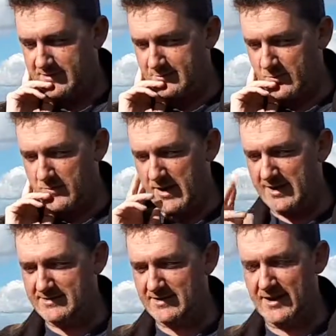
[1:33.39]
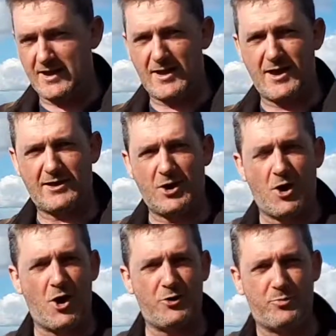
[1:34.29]
we made a
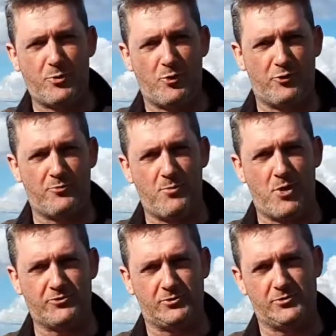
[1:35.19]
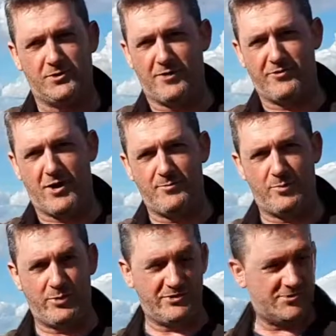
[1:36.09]
cardboard model of the Humber
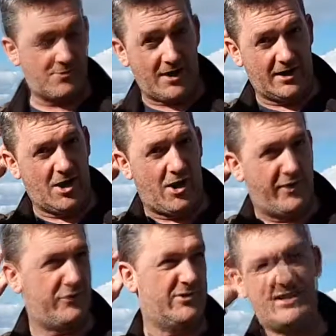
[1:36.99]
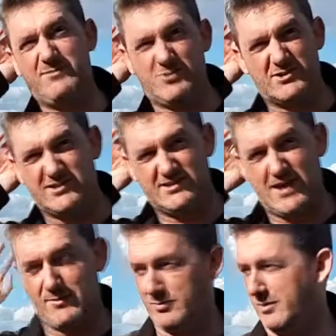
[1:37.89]
Bridge, quite large, or it seemed to us at the
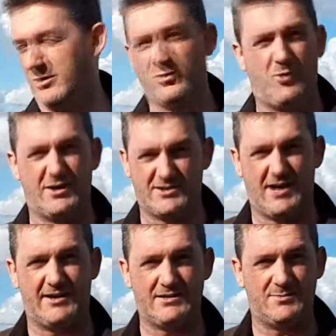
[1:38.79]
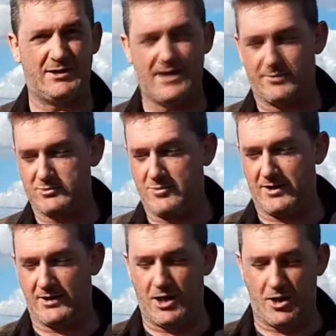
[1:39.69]
time, it probably looked quite tiny to me now, it was
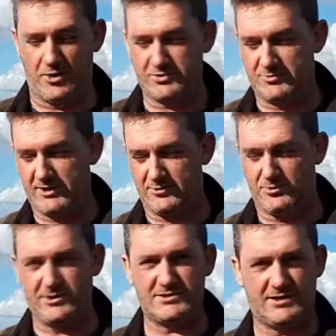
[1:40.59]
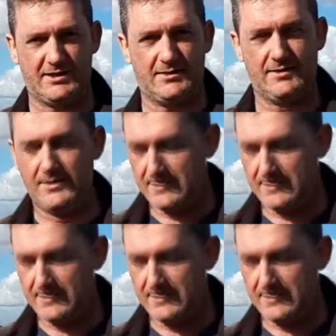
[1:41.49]
quite large. We did all this thing,